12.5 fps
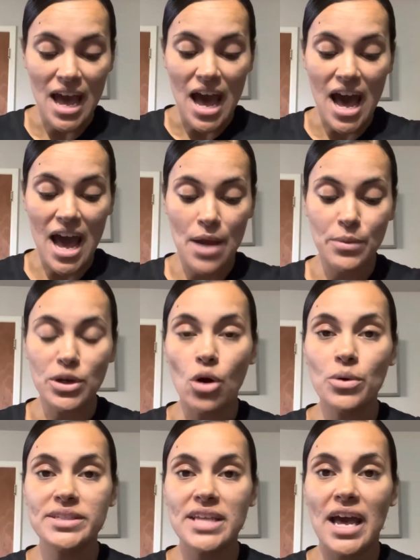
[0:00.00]
I would
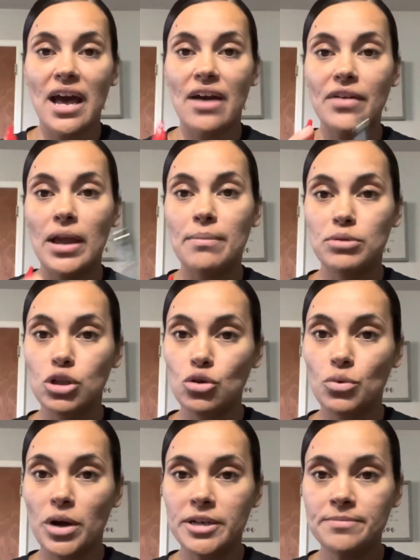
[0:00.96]
always have a blue
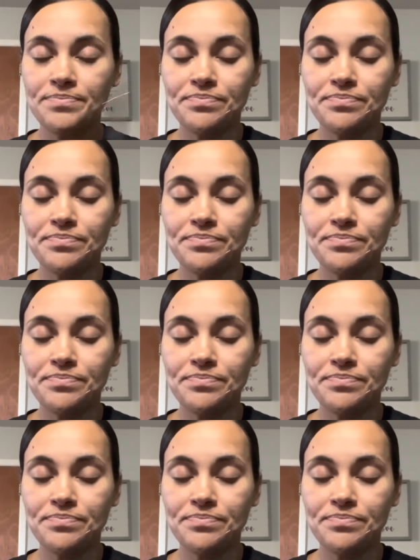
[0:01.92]
one,